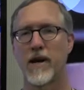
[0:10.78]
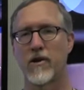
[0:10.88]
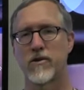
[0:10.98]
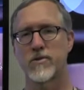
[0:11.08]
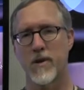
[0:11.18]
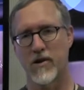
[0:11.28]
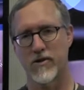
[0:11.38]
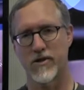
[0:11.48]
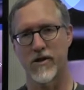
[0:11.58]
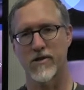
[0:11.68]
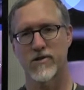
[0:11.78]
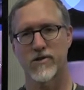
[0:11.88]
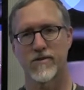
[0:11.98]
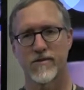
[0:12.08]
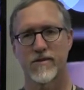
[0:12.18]
Power's Power
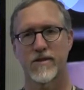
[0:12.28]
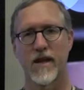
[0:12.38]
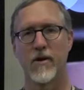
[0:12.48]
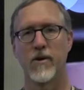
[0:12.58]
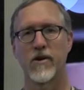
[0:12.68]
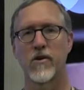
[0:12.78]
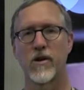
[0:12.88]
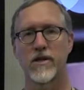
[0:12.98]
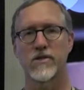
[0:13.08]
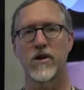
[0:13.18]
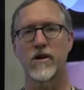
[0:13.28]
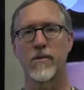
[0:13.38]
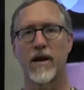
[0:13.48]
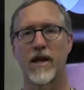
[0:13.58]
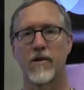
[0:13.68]
Talks. Today we are going to talk
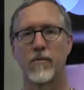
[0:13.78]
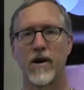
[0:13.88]
about how